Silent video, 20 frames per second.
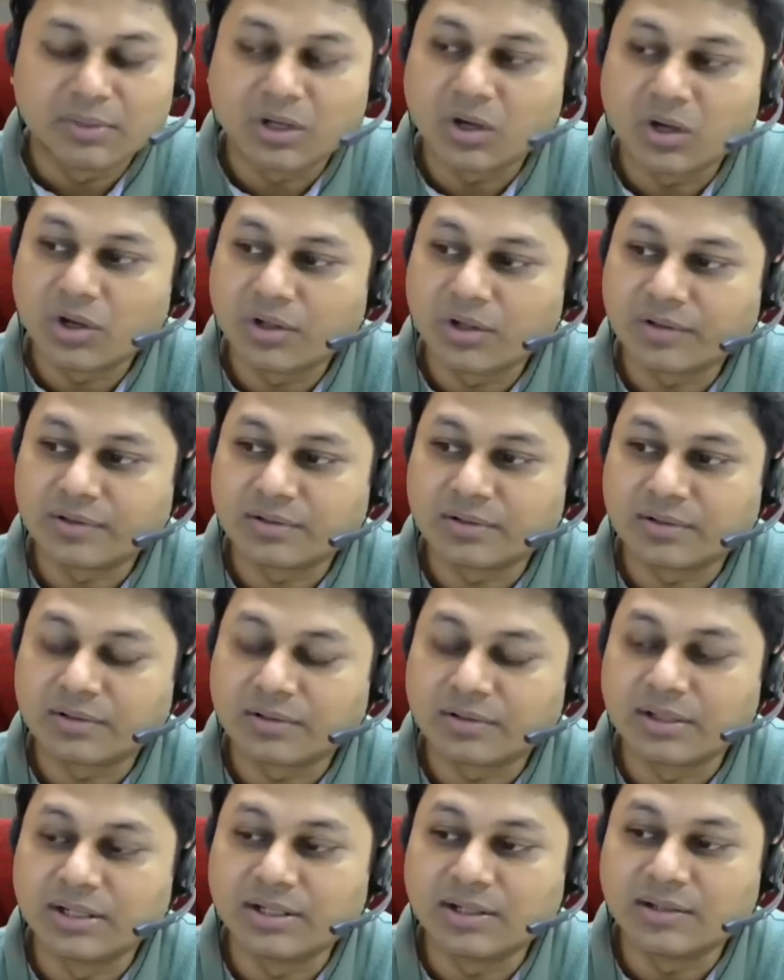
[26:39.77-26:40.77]
because
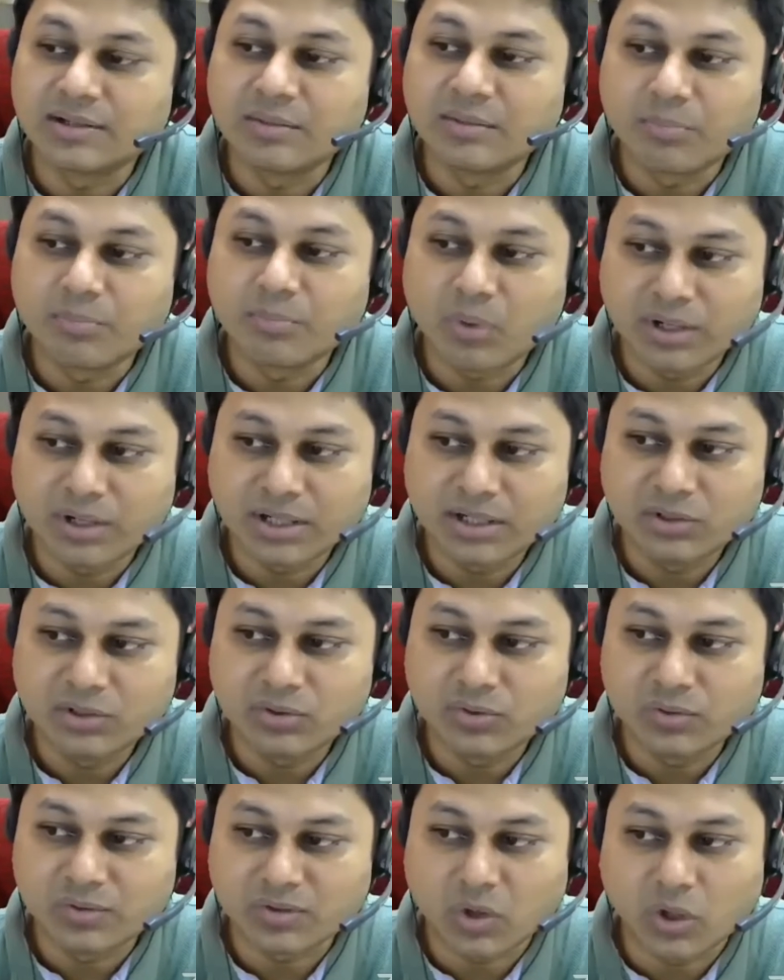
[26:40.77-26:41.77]
it is important
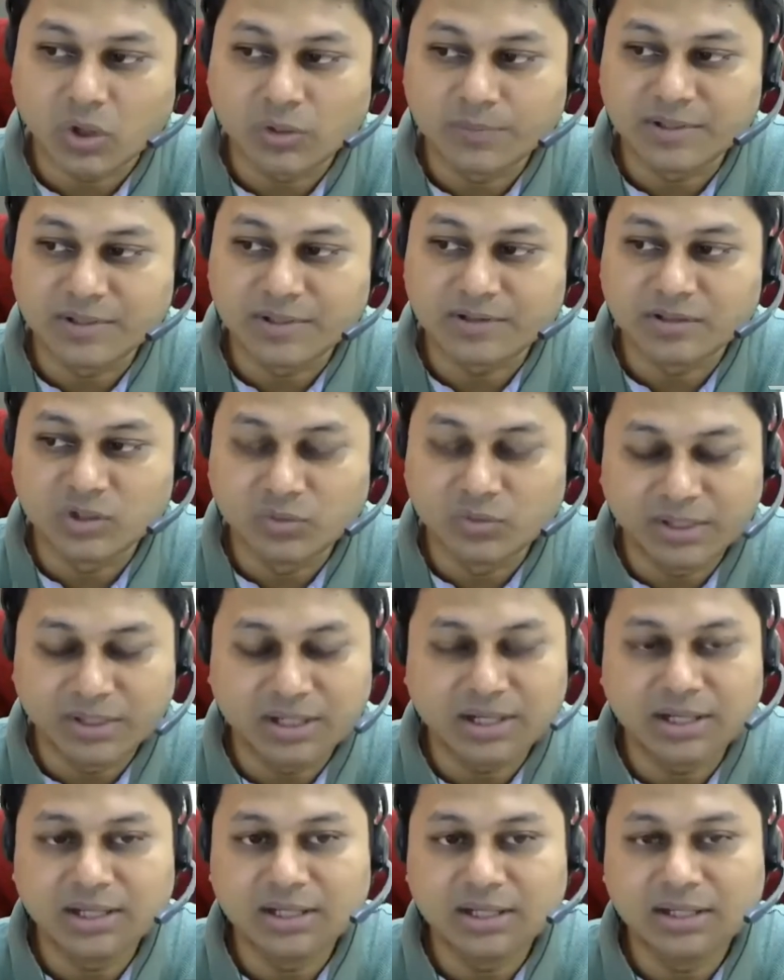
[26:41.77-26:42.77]
to solve this
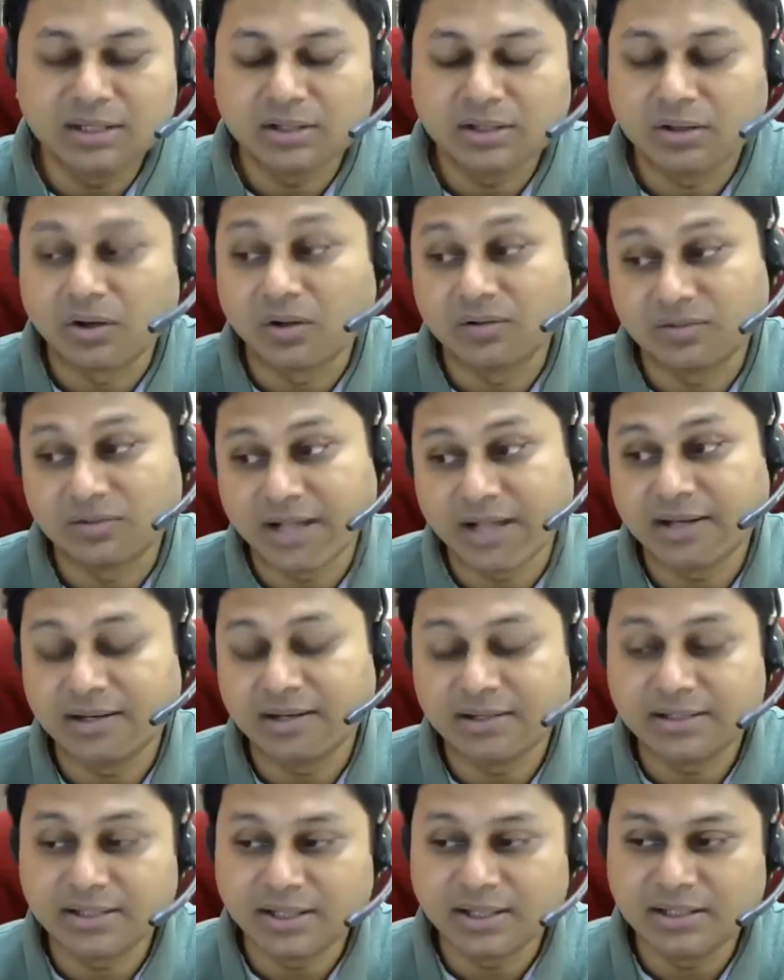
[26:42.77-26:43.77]
numerically, also
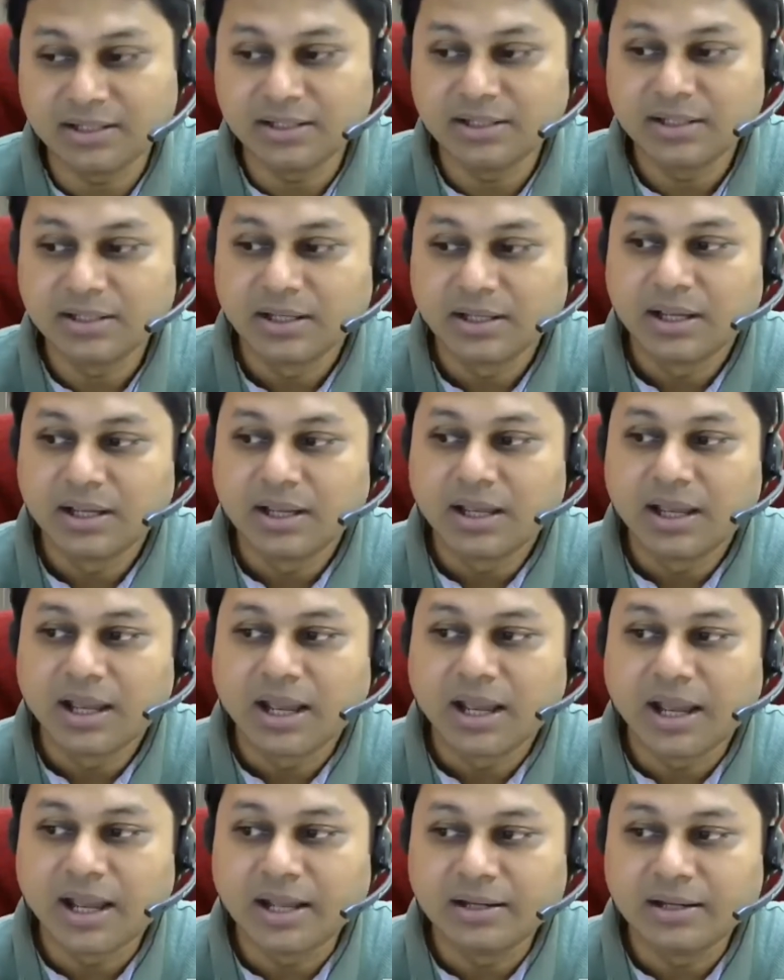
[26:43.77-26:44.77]
analytically.
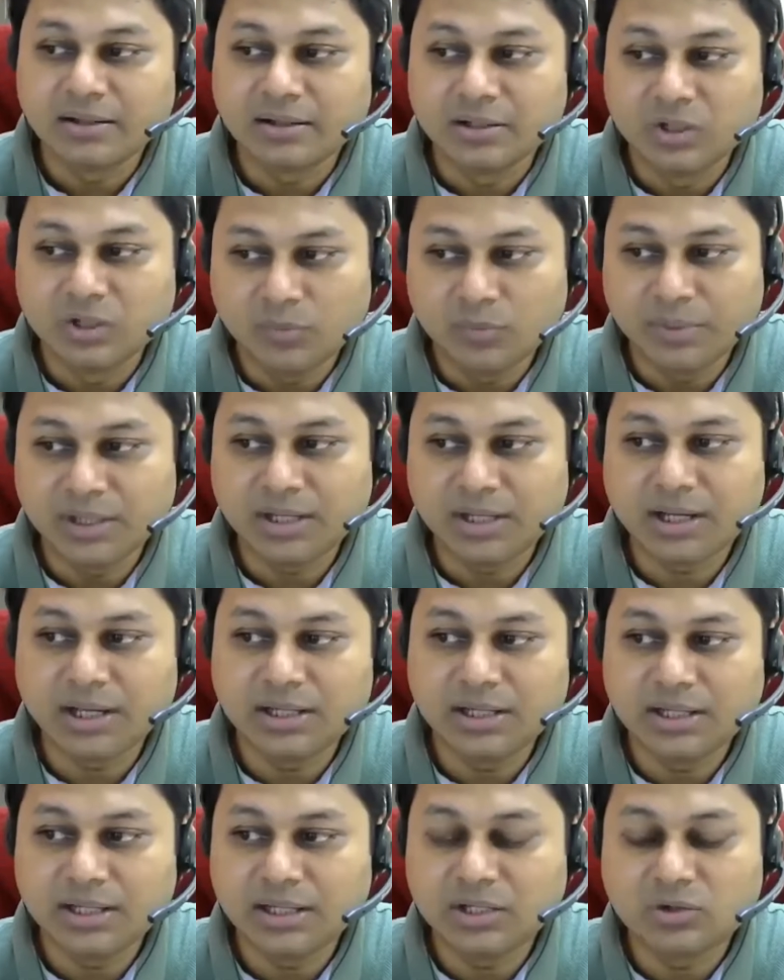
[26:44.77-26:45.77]
And
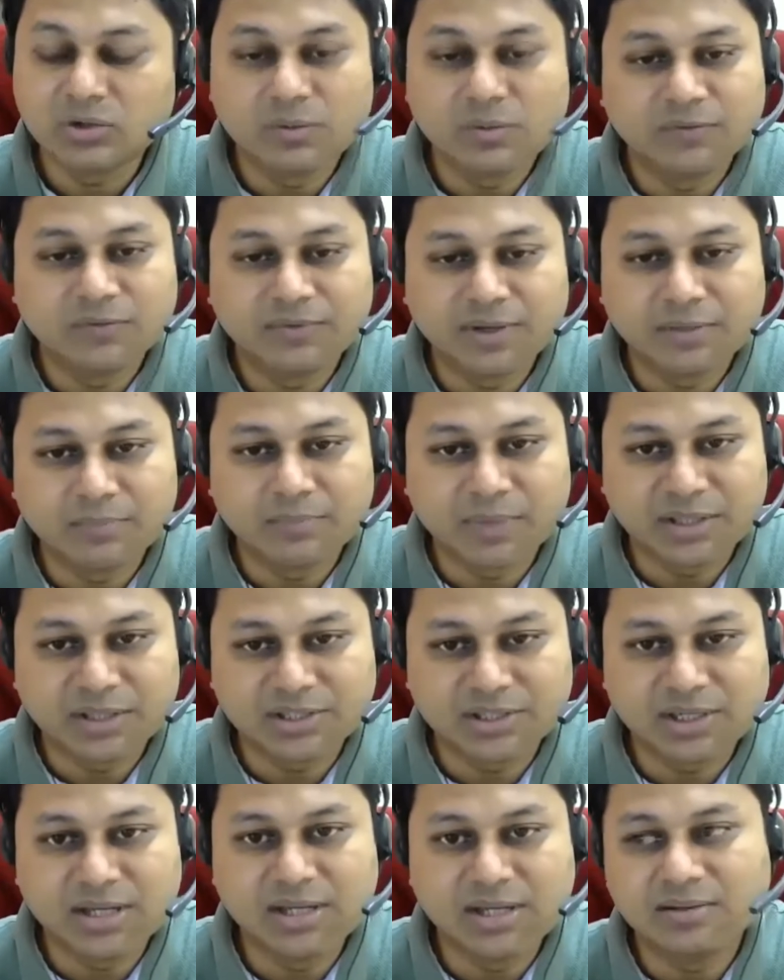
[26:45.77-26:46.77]
numerically, it will be very
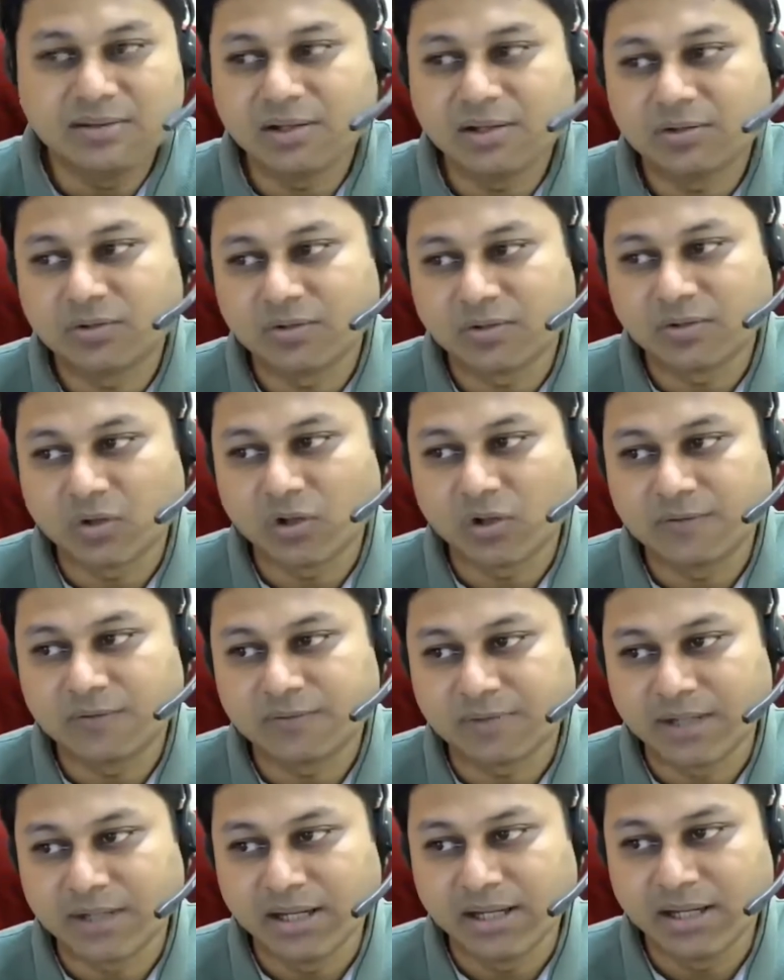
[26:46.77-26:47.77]
much easier to
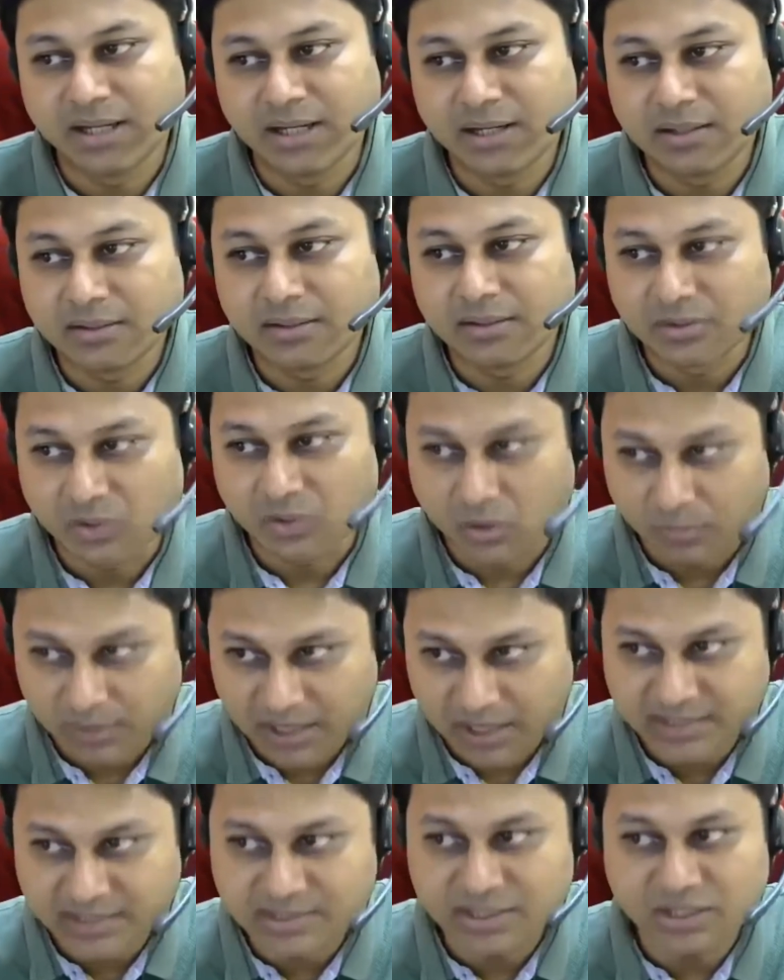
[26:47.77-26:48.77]
solve a
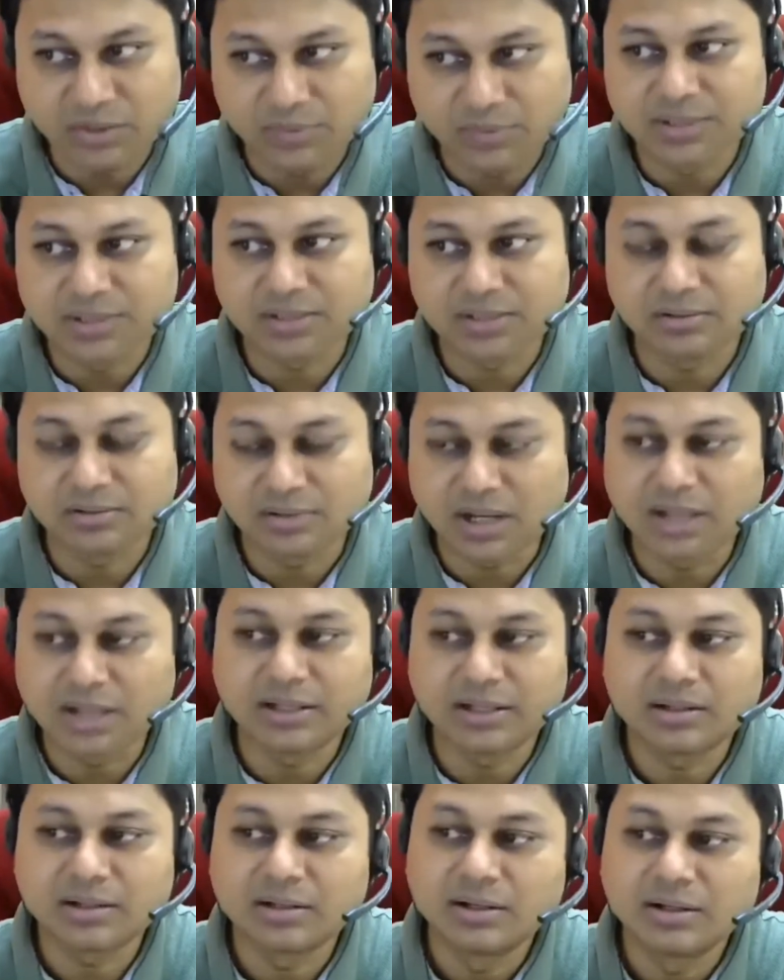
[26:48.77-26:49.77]
normalized equation
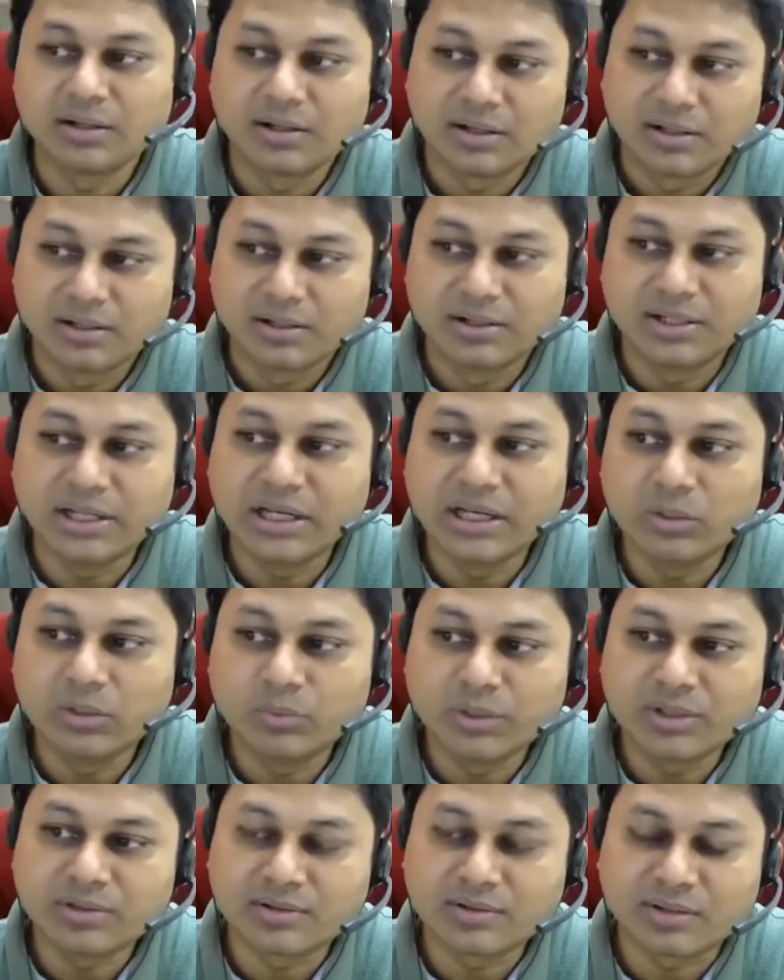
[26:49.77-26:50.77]
rather
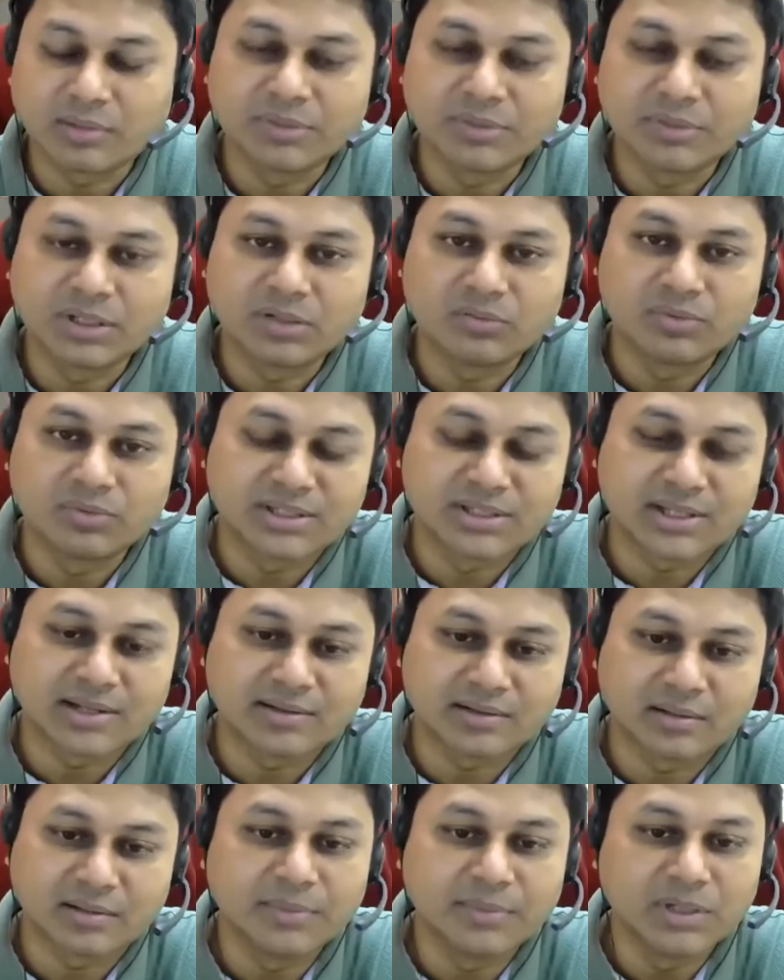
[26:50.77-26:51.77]
dealing with something which
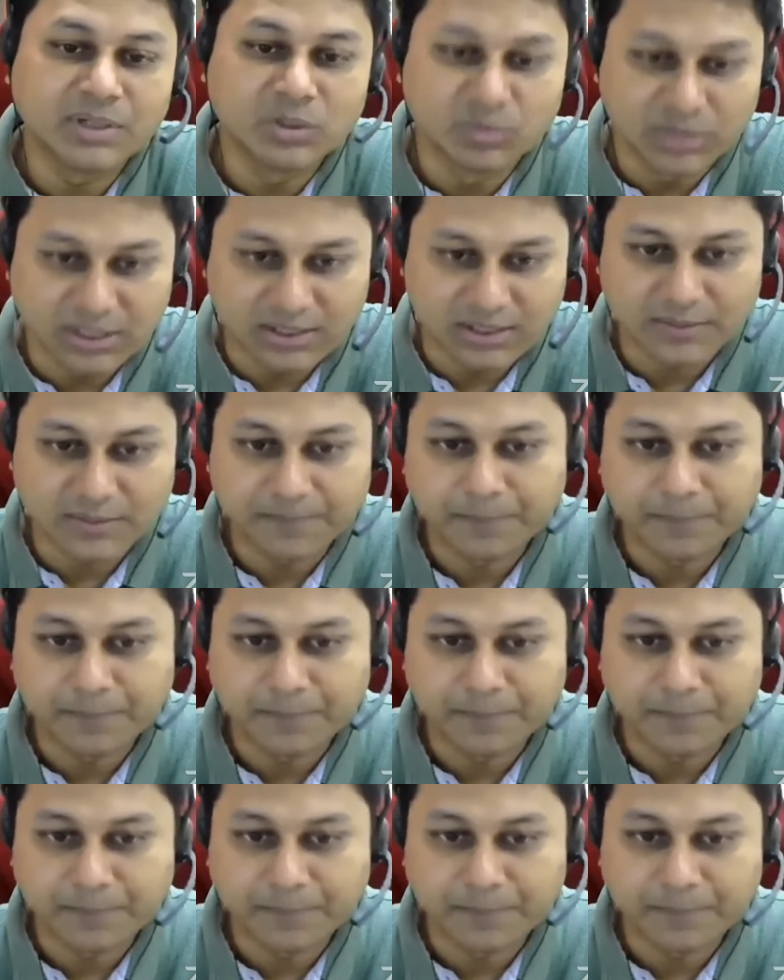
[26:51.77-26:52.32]
has some unit.